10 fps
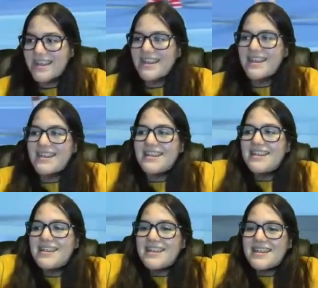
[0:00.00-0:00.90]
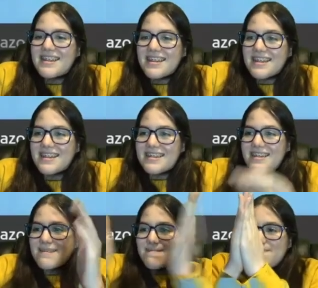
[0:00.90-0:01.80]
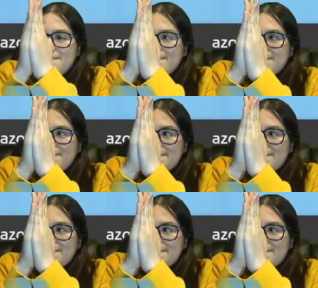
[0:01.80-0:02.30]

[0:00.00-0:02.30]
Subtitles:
[no speech]